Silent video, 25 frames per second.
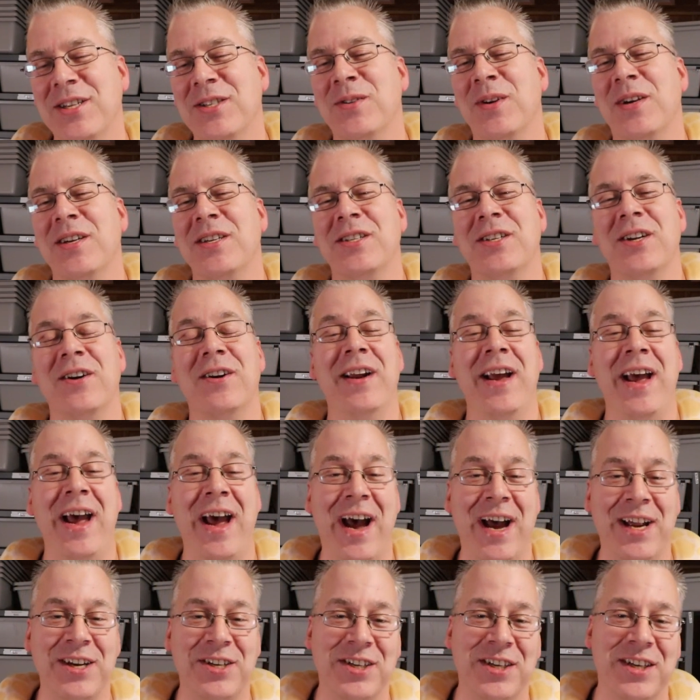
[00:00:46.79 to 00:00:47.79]
So I started
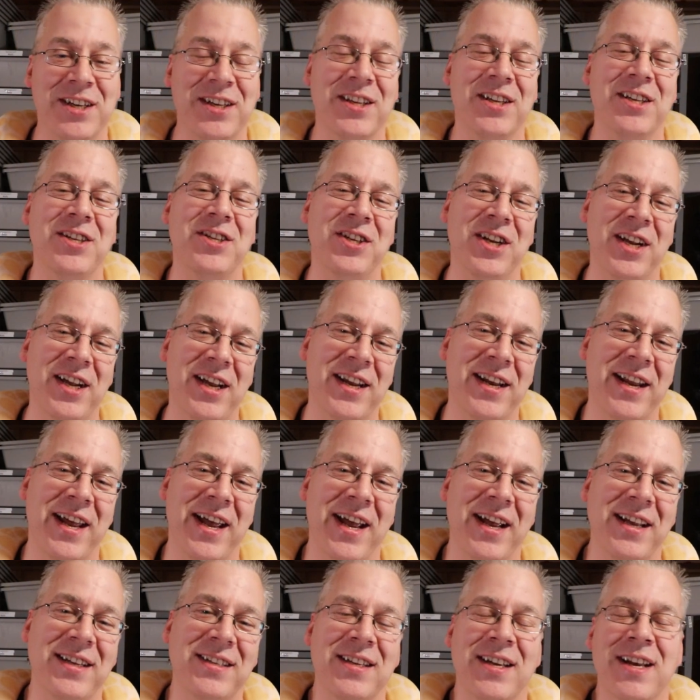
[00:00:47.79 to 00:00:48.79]
hatching the chicken
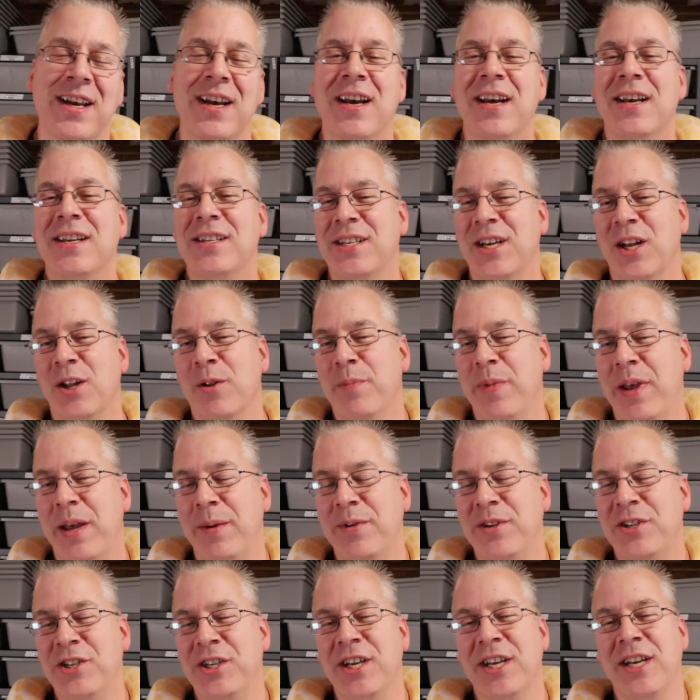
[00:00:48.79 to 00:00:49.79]
eggs, selling
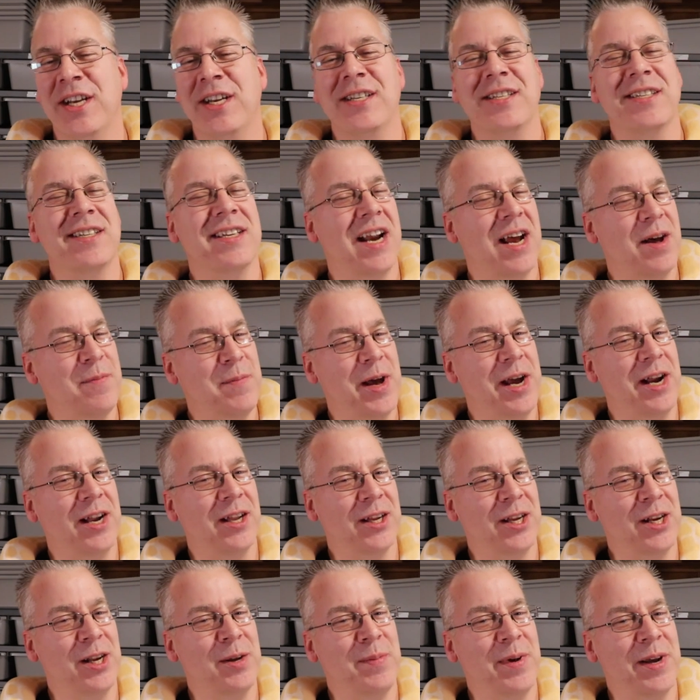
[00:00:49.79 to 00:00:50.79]
baby chicks, and I made a
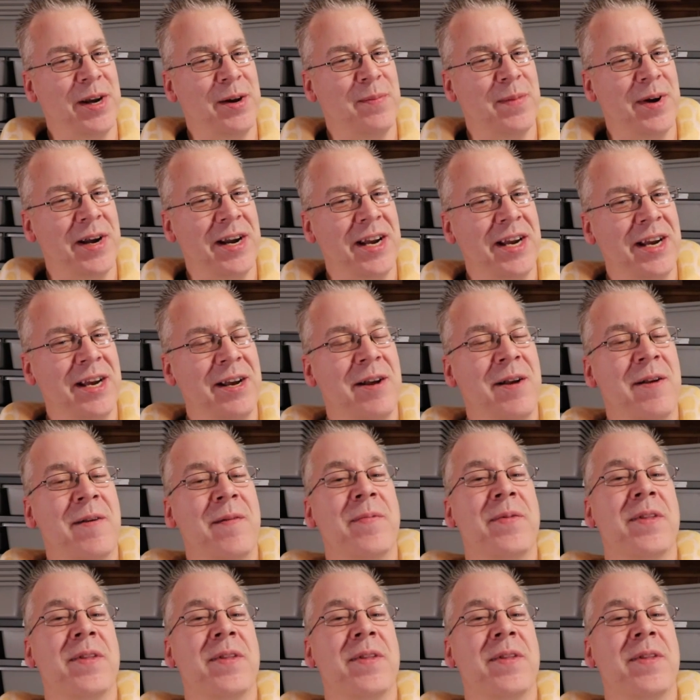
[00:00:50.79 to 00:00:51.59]
little bit of money.